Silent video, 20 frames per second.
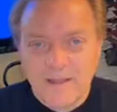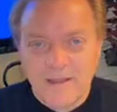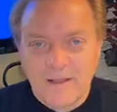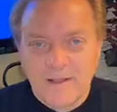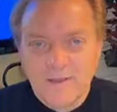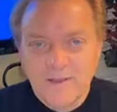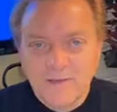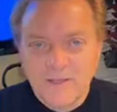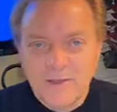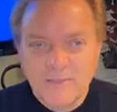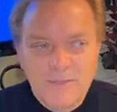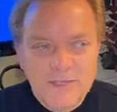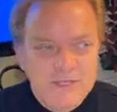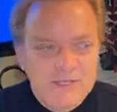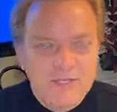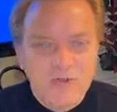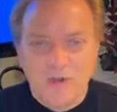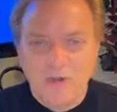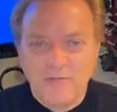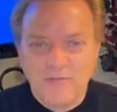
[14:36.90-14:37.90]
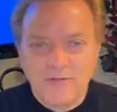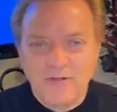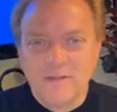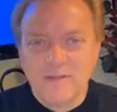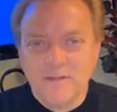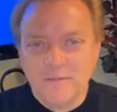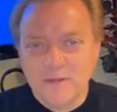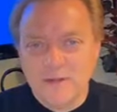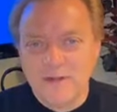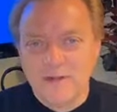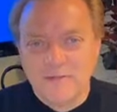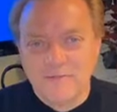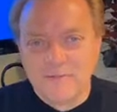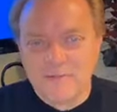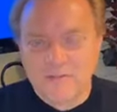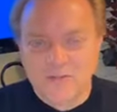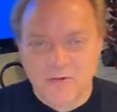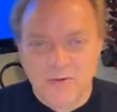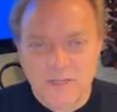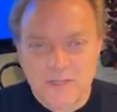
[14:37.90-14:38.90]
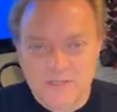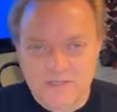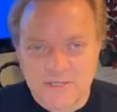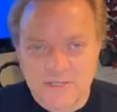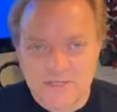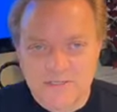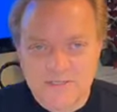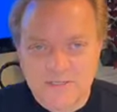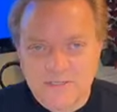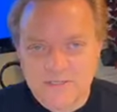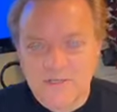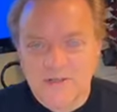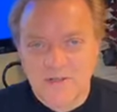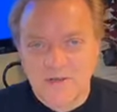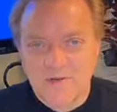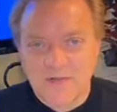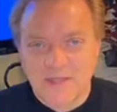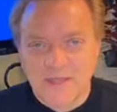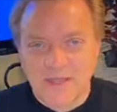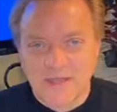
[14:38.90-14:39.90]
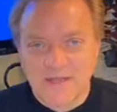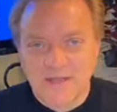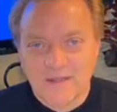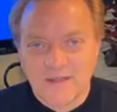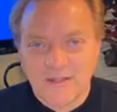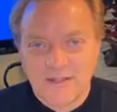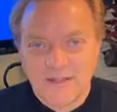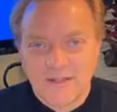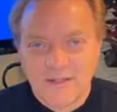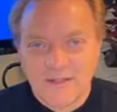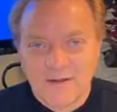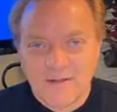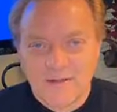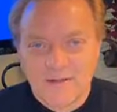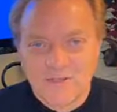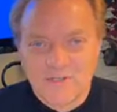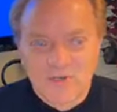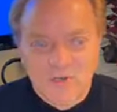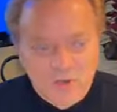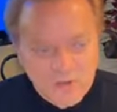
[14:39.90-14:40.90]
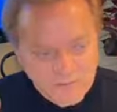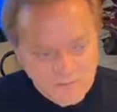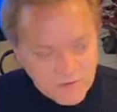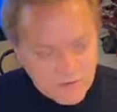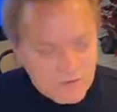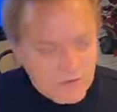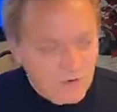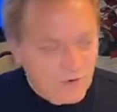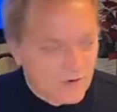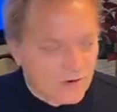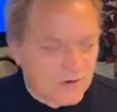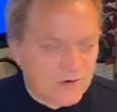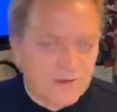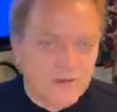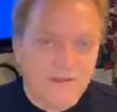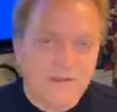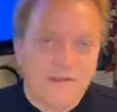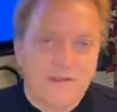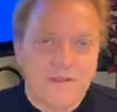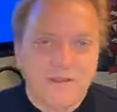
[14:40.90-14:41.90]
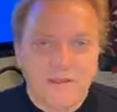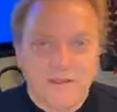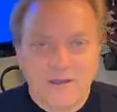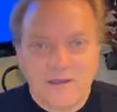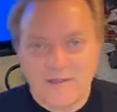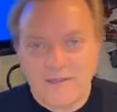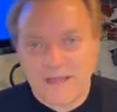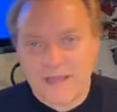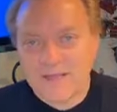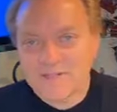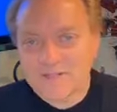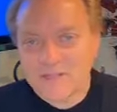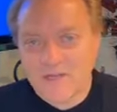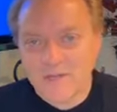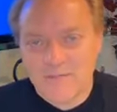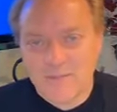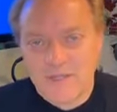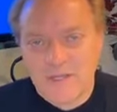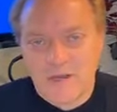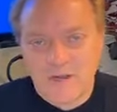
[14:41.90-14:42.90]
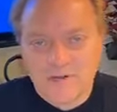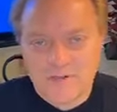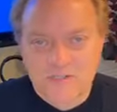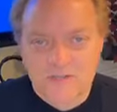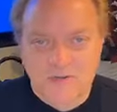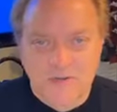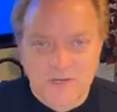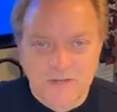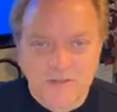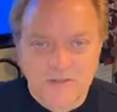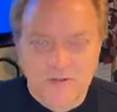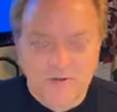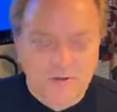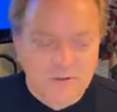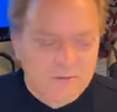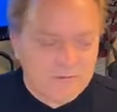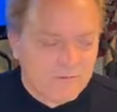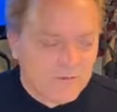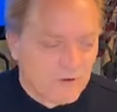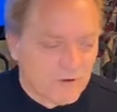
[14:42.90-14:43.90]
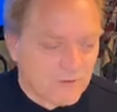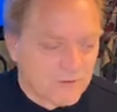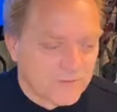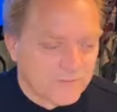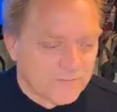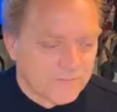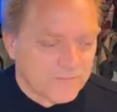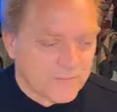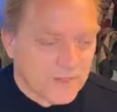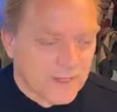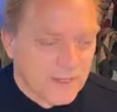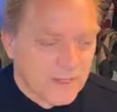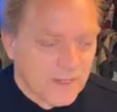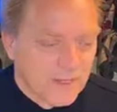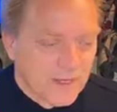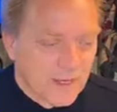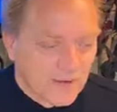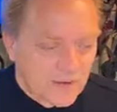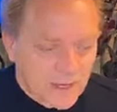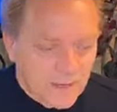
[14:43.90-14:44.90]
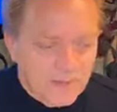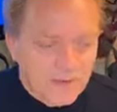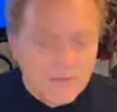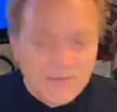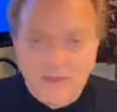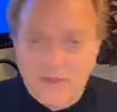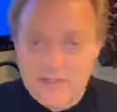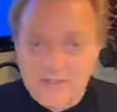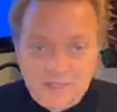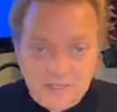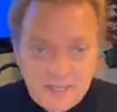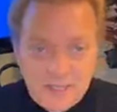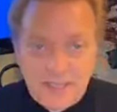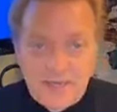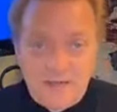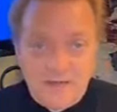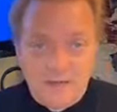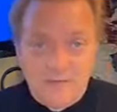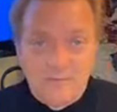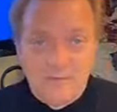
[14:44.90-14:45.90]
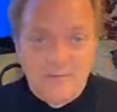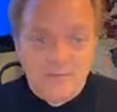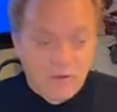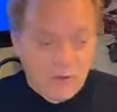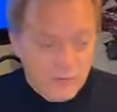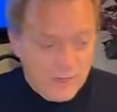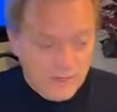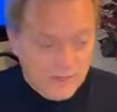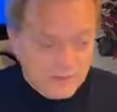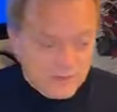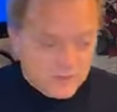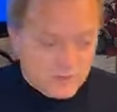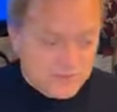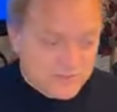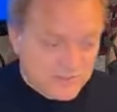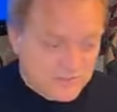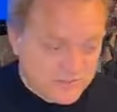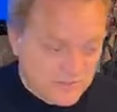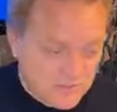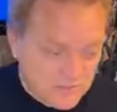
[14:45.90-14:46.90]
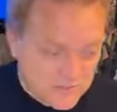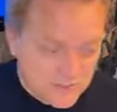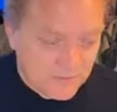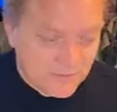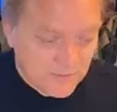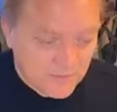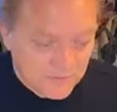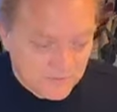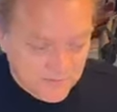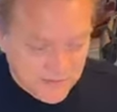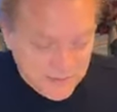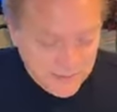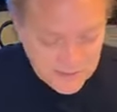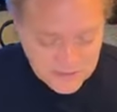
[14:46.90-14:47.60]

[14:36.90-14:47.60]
You can be joyful in the middle of this craziness. Did you know that? The joy of the Lord, that is going to be our strength going forward. Now, a couple of things, again, before we address some of the